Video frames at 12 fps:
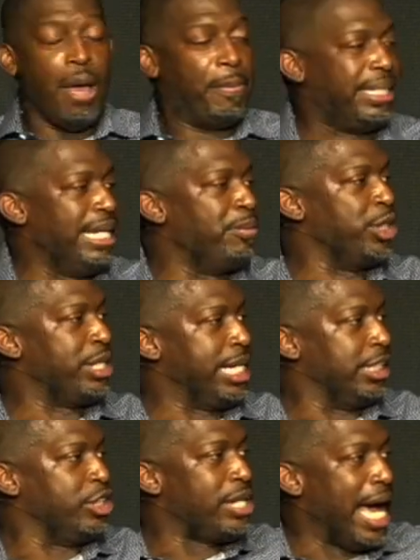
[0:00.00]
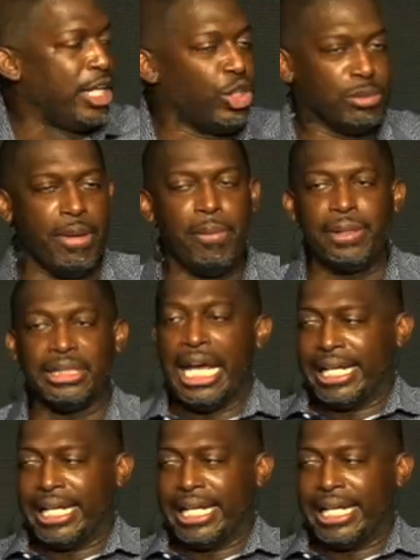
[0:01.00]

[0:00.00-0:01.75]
but then when you get you got those members